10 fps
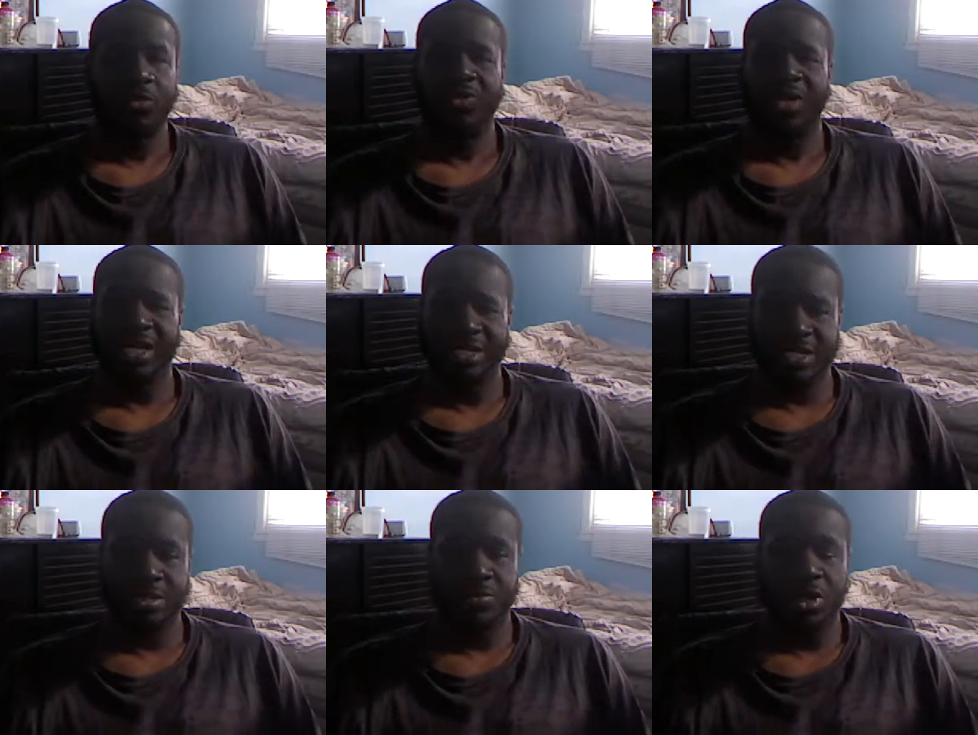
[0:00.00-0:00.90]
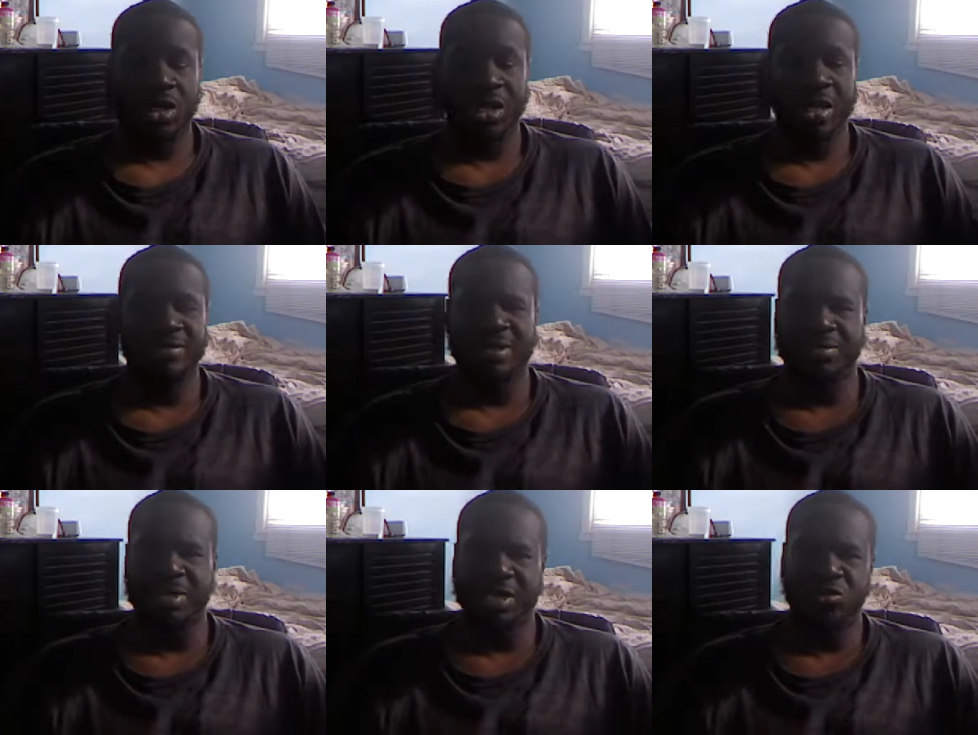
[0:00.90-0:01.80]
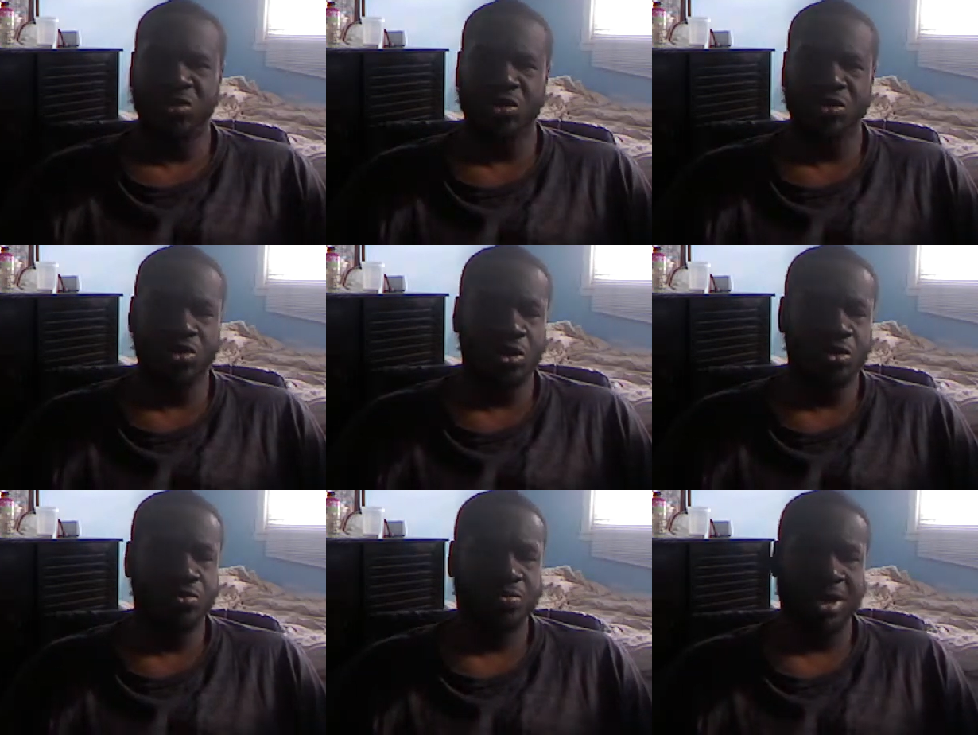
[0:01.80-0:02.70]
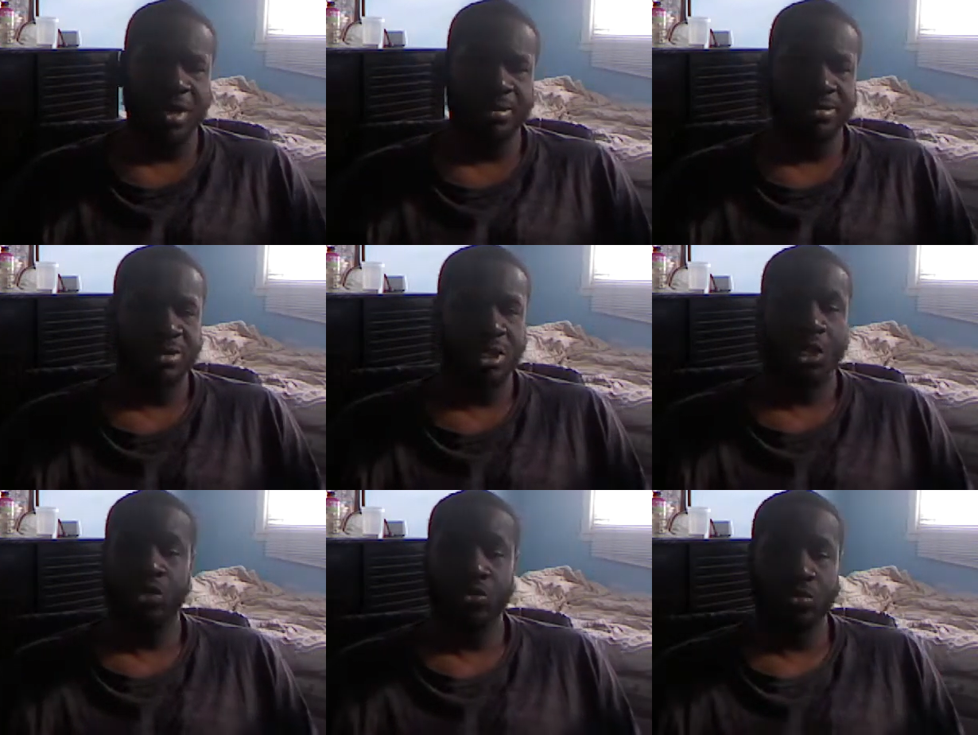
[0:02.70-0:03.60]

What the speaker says: Realize that's a part of life. Stop thinking you go through no problems. You